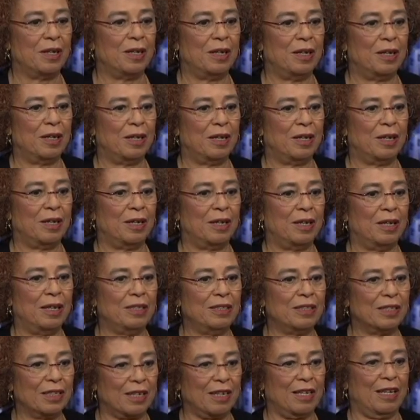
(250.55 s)
uh,
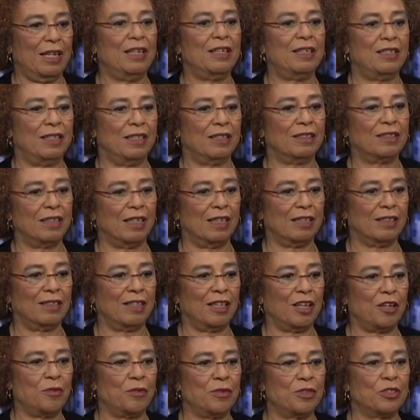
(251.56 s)
indicated that
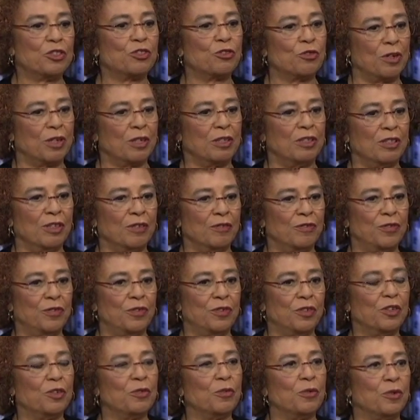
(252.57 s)
they were struggling
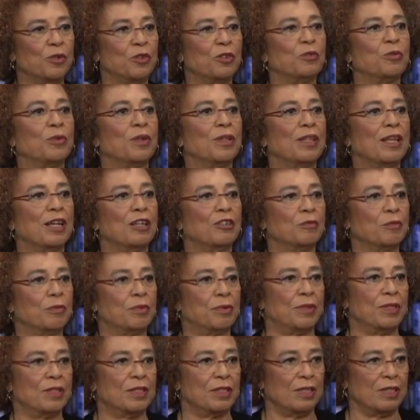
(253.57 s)
for a world without
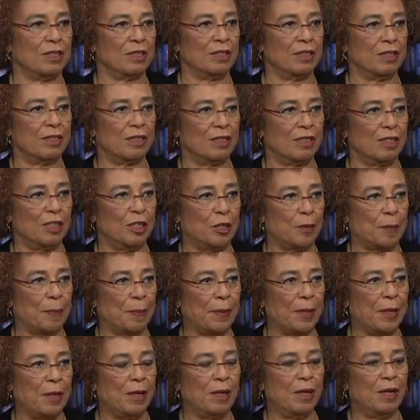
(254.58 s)
prisons. Uh,
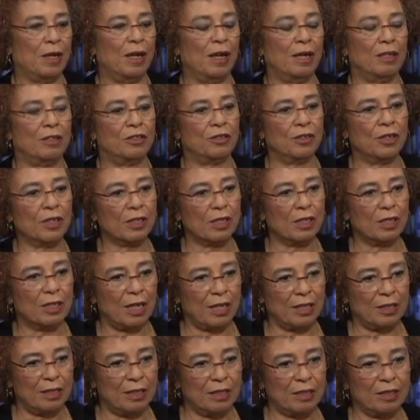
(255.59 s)
uh, during the
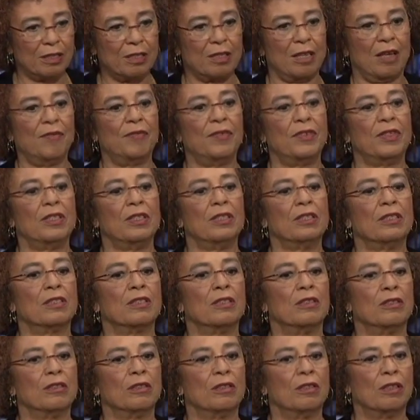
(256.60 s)
1970s,
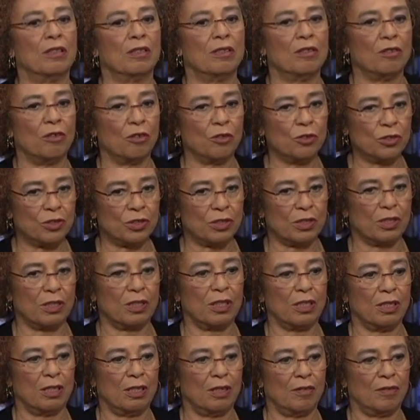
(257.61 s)
the, the
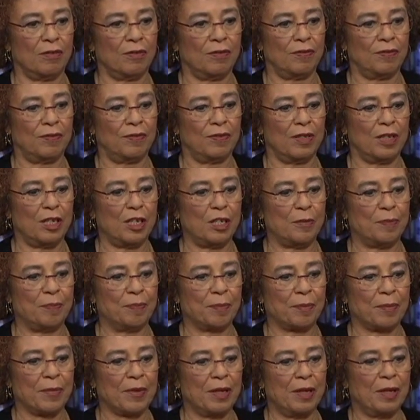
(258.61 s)
notion of um,
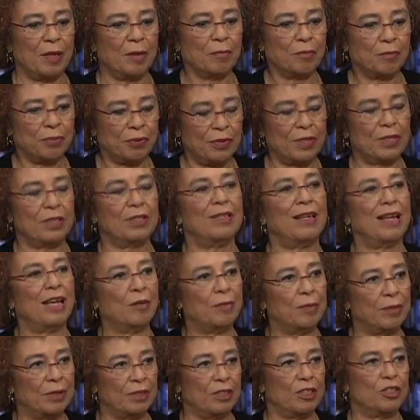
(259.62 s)
prison
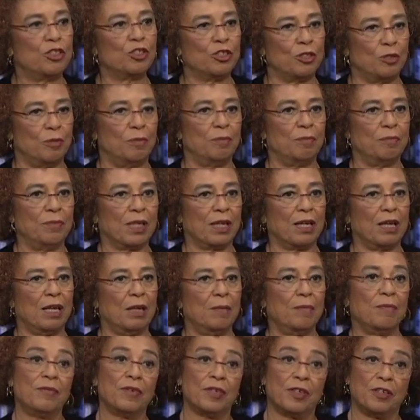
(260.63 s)
abolition
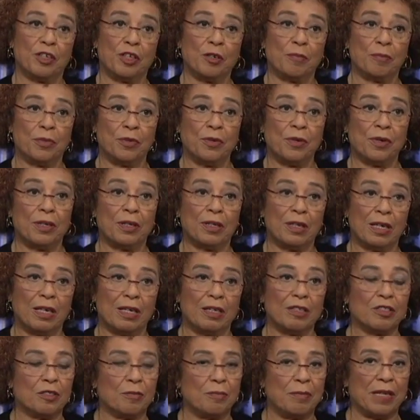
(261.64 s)
became very important.
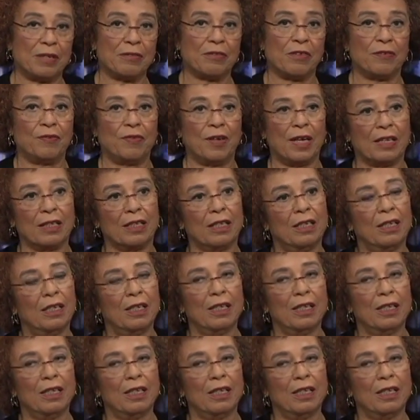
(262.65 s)
And as a matter of fact,